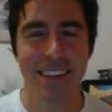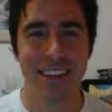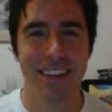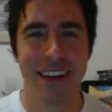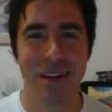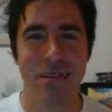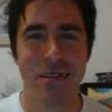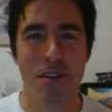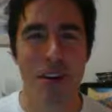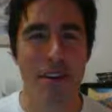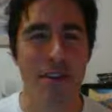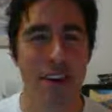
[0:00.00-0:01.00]
I always
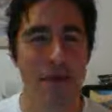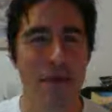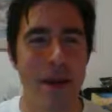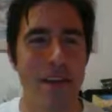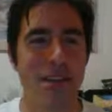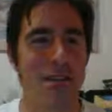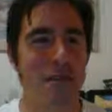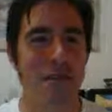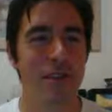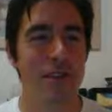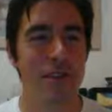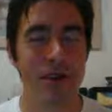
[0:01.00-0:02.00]
try and find mate in 2s
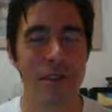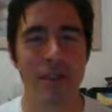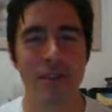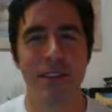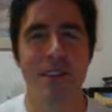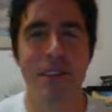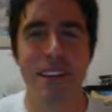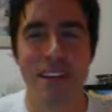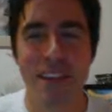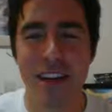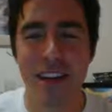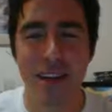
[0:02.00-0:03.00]
for my wife to try and
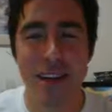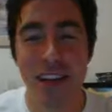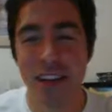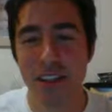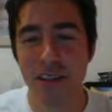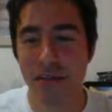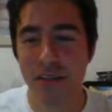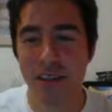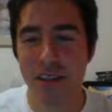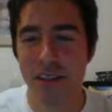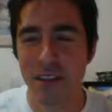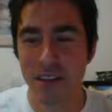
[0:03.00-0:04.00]
solve. She's actually pretty
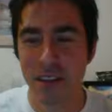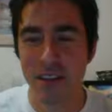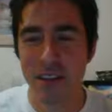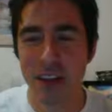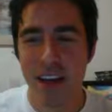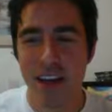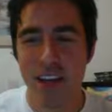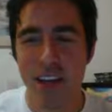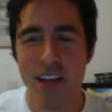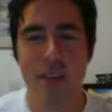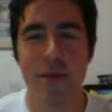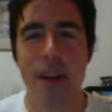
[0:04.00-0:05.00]
good. She
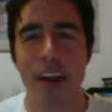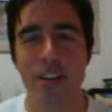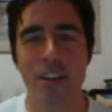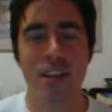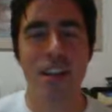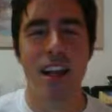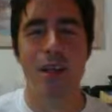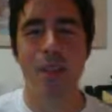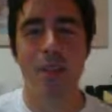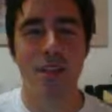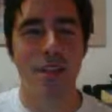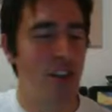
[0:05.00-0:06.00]
gets them. I actually set up a
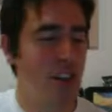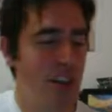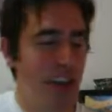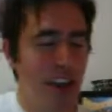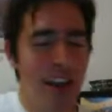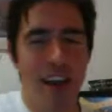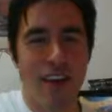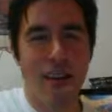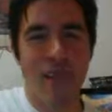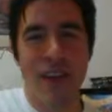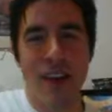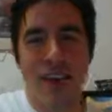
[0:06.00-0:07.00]
position. I gave her a
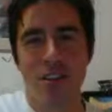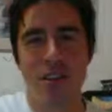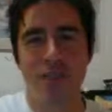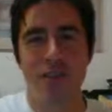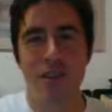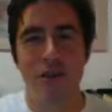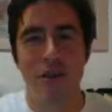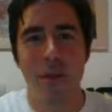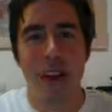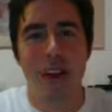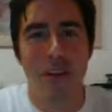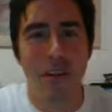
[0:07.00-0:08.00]
mate in 2. It was from an
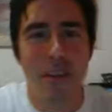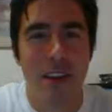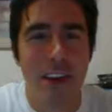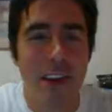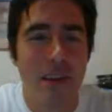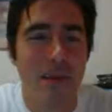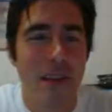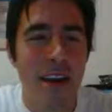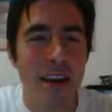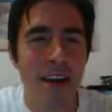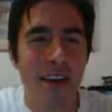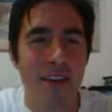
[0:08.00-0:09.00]
Alyokin game,
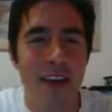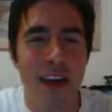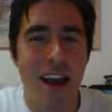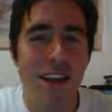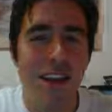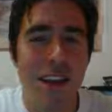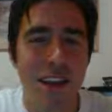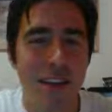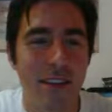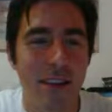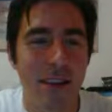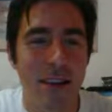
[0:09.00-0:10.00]
or an Alkine,
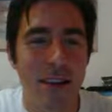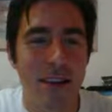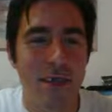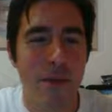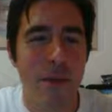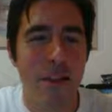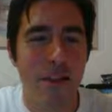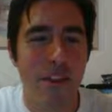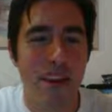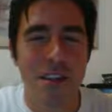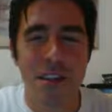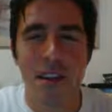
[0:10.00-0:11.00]
depending on your
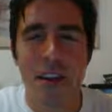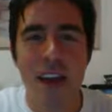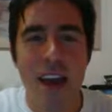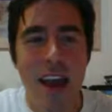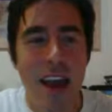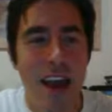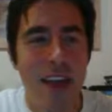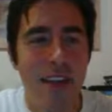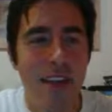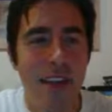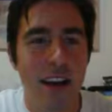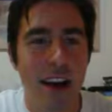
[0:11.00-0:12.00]
pronunciation. And
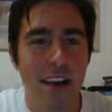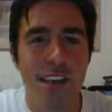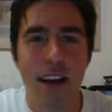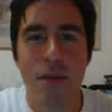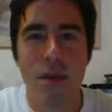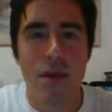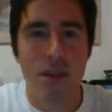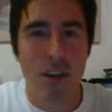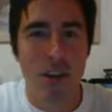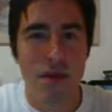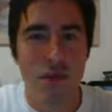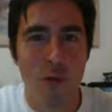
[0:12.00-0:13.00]
I set up the
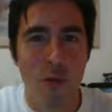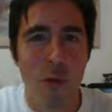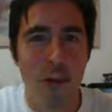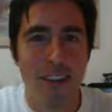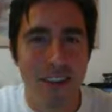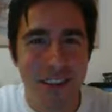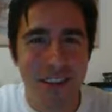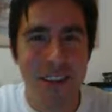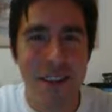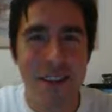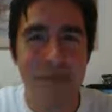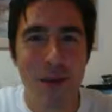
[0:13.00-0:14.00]
position wrong. So
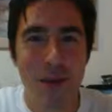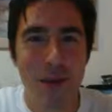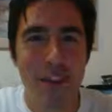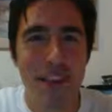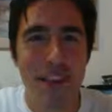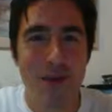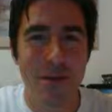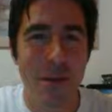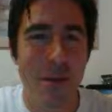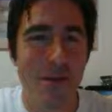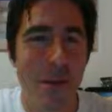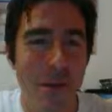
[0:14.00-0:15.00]
she spent all this time trying
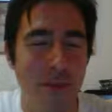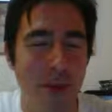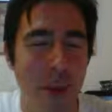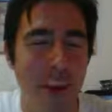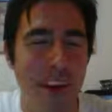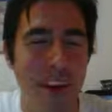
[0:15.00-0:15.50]
to find the mate.